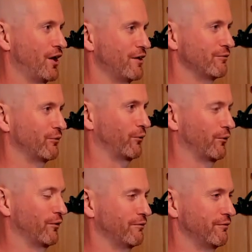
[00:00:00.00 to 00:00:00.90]

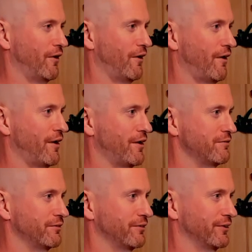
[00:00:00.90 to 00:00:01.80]
4, 5,
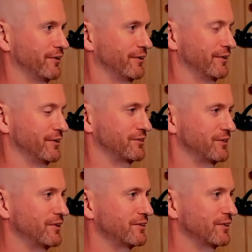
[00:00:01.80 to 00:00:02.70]
that's
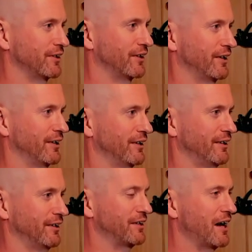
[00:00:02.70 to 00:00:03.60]
good.
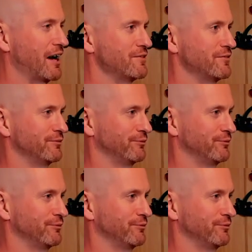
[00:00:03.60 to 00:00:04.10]
And again,